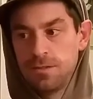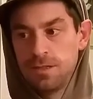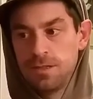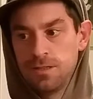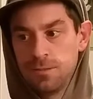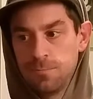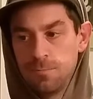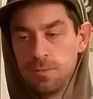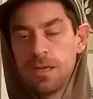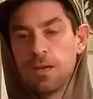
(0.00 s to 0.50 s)

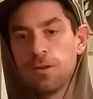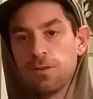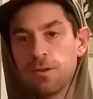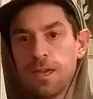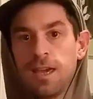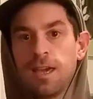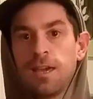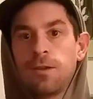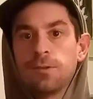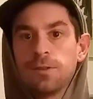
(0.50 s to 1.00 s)
to be
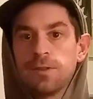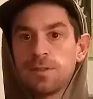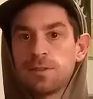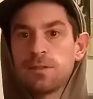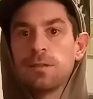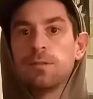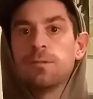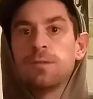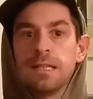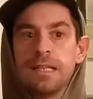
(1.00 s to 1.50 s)
okay with
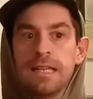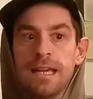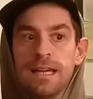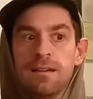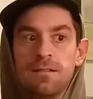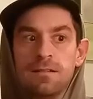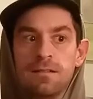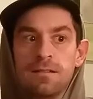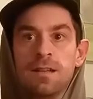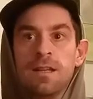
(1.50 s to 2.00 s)
slowing
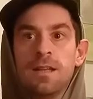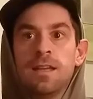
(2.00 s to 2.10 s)
down